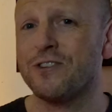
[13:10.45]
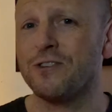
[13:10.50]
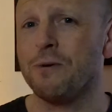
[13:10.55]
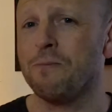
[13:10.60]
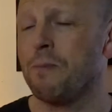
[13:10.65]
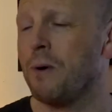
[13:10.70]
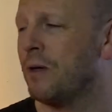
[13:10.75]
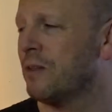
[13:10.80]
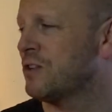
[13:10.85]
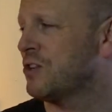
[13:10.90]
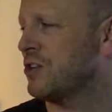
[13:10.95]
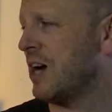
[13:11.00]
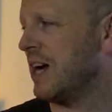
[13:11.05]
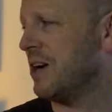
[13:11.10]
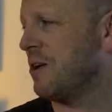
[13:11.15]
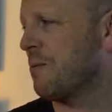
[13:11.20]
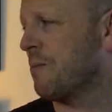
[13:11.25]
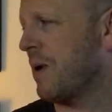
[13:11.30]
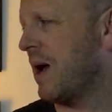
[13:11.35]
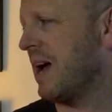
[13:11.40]
So both
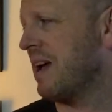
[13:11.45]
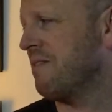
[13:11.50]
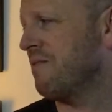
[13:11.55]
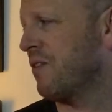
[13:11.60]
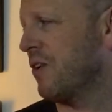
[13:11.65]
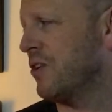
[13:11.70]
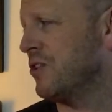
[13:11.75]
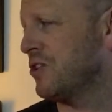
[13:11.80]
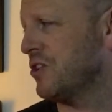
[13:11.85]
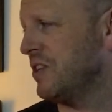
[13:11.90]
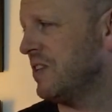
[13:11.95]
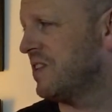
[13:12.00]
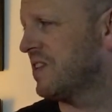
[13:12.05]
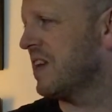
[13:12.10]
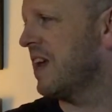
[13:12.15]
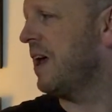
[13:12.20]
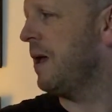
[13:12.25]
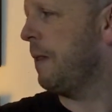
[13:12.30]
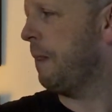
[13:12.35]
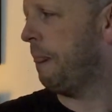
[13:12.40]
China O'Brien
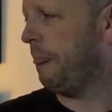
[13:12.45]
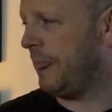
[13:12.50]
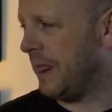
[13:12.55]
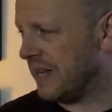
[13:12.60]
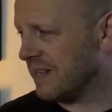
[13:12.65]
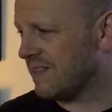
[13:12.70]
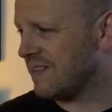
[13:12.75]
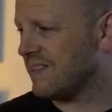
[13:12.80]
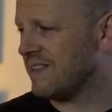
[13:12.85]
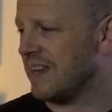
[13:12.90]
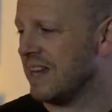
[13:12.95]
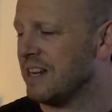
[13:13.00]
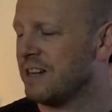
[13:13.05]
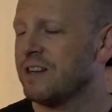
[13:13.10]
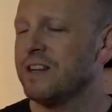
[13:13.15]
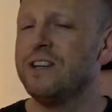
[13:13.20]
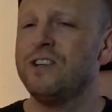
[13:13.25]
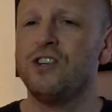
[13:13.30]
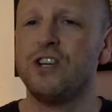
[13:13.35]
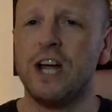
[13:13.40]
versions, this is it.